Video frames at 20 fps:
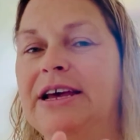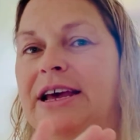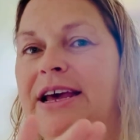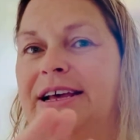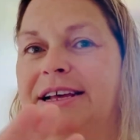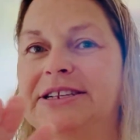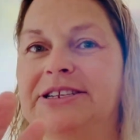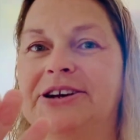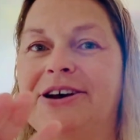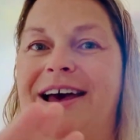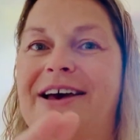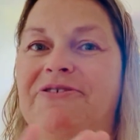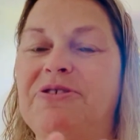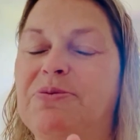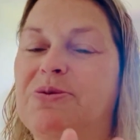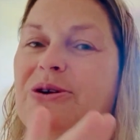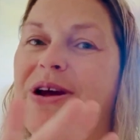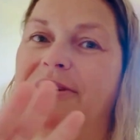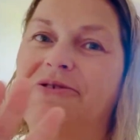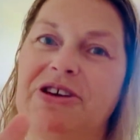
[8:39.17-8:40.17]
And so I have to
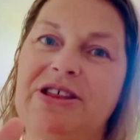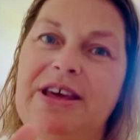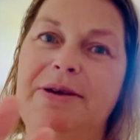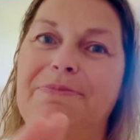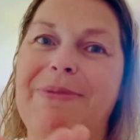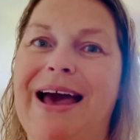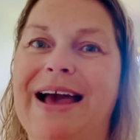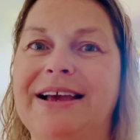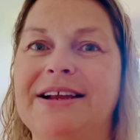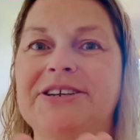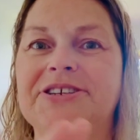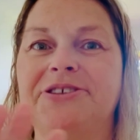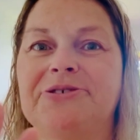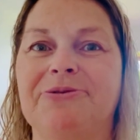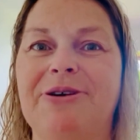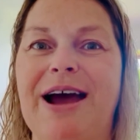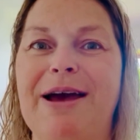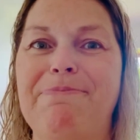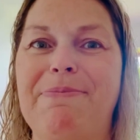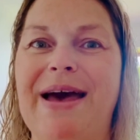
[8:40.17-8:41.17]
put everything back into the
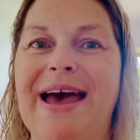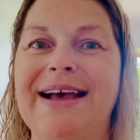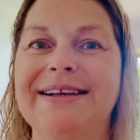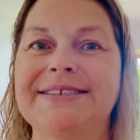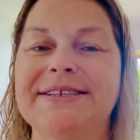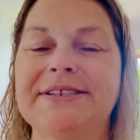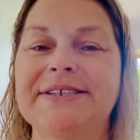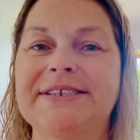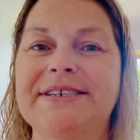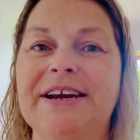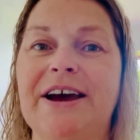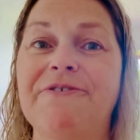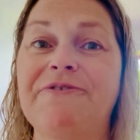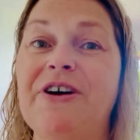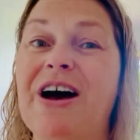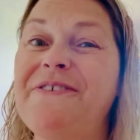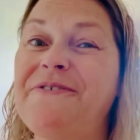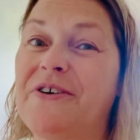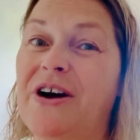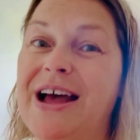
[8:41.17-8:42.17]
right bags and stuff.
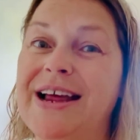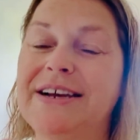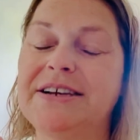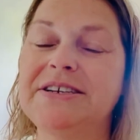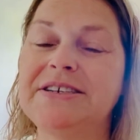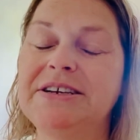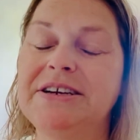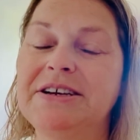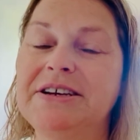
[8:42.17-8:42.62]
I find